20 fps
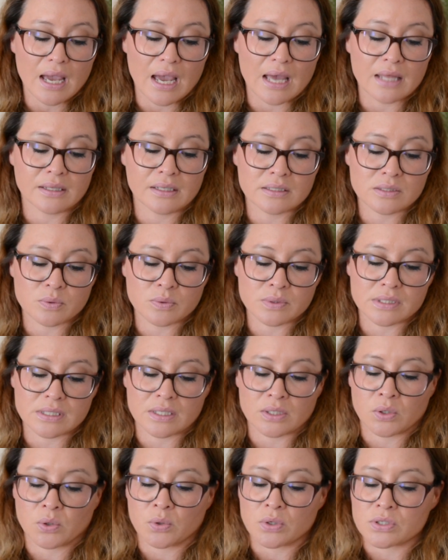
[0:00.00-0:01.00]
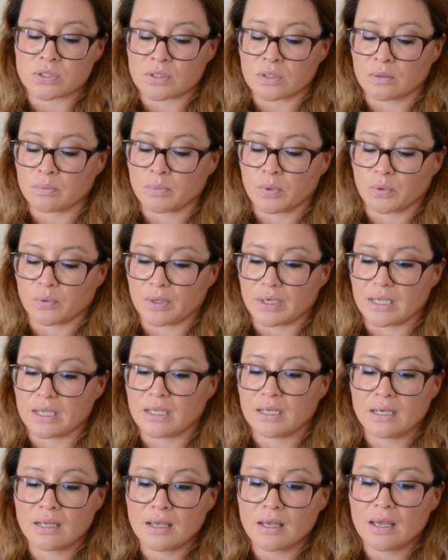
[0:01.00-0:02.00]
And this one's in Crystal
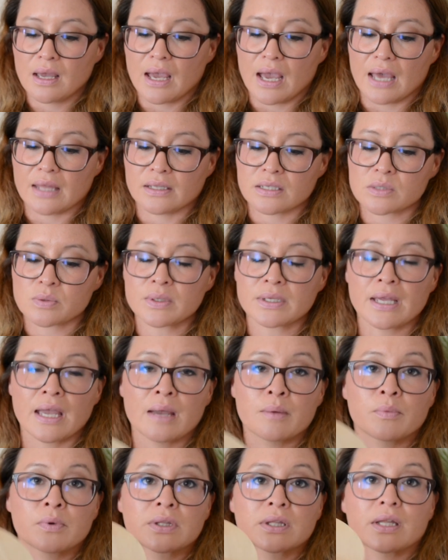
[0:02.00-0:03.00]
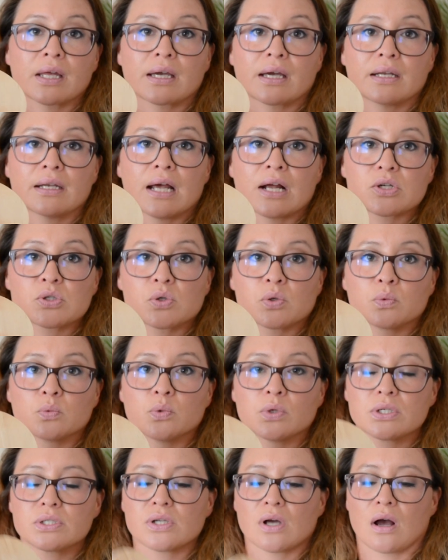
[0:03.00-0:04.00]
Marine. And this one came with like a natural
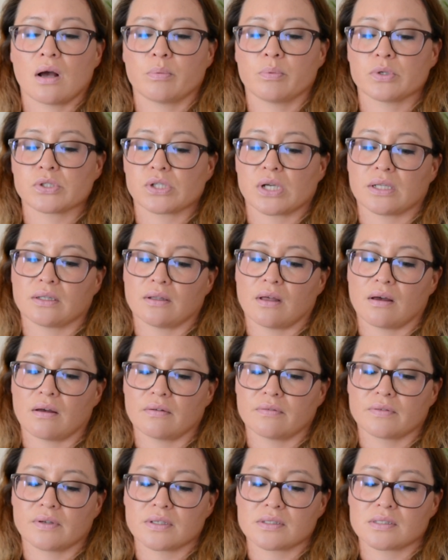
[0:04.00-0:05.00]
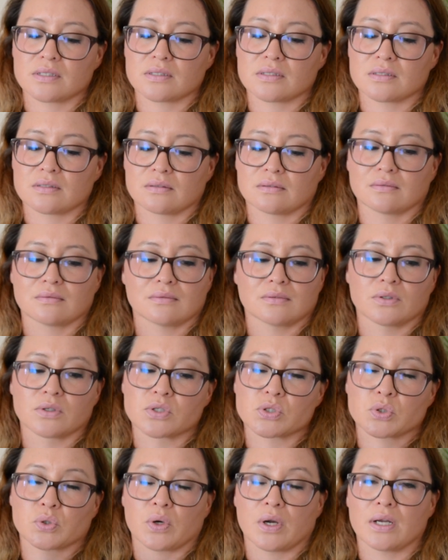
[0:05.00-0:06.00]
wood top, which I love because it
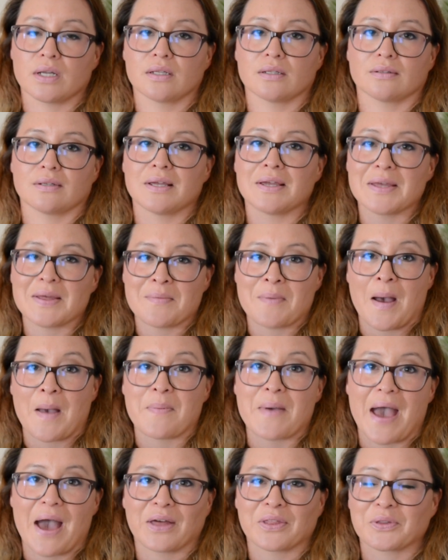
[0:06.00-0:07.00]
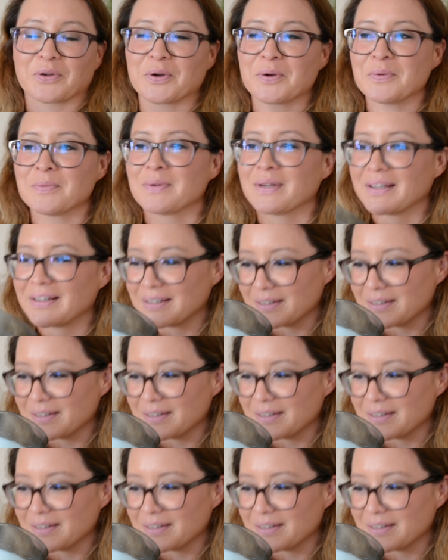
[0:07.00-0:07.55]
looks great in my bathroom.